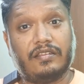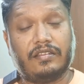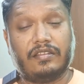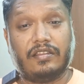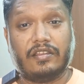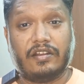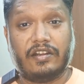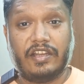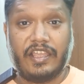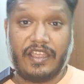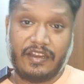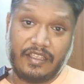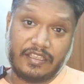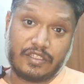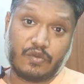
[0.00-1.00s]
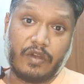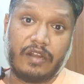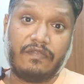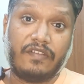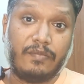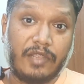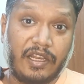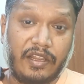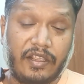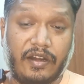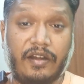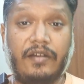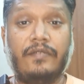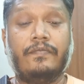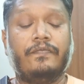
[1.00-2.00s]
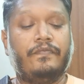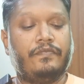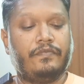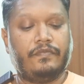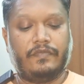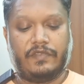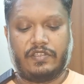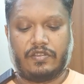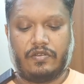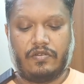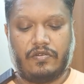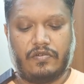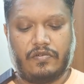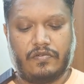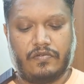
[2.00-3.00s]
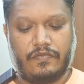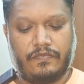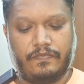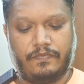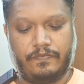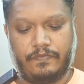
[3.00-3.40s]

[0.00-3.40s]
The DNA is quite familiar. So,